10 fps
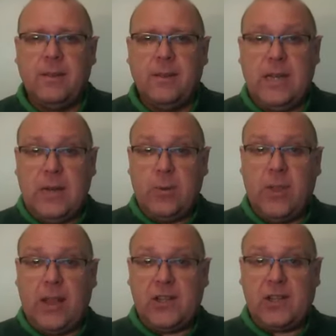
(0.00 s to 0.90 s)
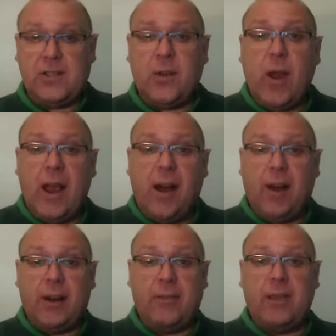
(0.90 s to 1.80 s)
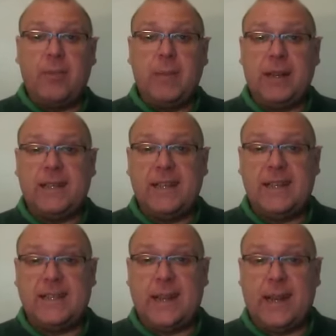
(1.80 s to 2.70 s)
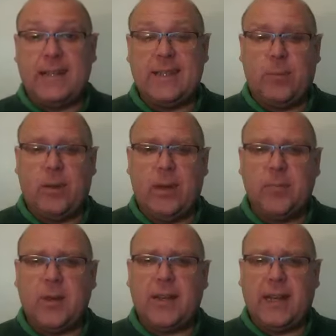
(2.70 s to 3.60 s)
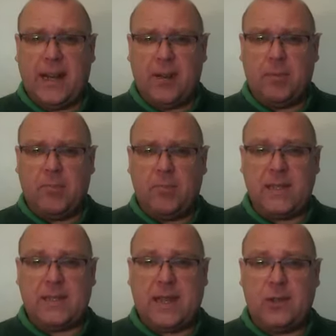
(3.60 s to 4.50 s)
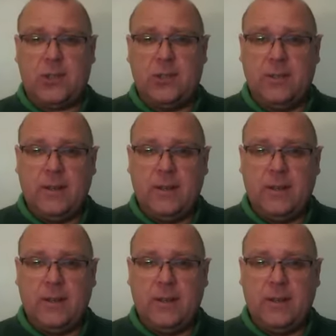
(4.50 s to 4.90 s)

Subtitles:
You know what? That shows a great heart of humility, doesn't it? It's like, well, I'm not going to get above my station.